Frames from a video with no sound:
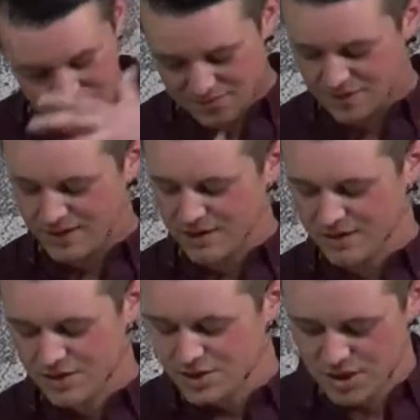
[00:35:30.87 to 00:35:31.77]
and
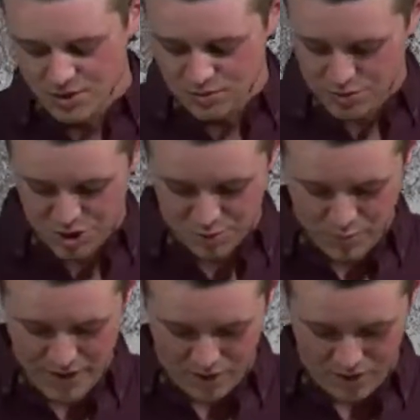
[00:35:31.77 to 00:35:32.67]
so
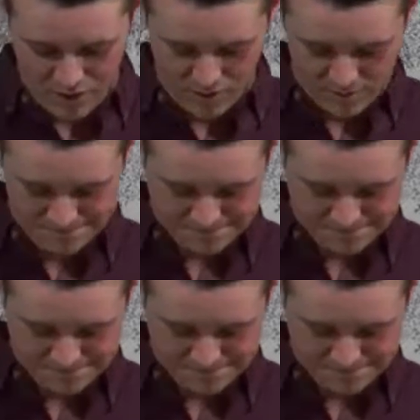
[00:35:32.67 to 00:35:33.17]
should we all.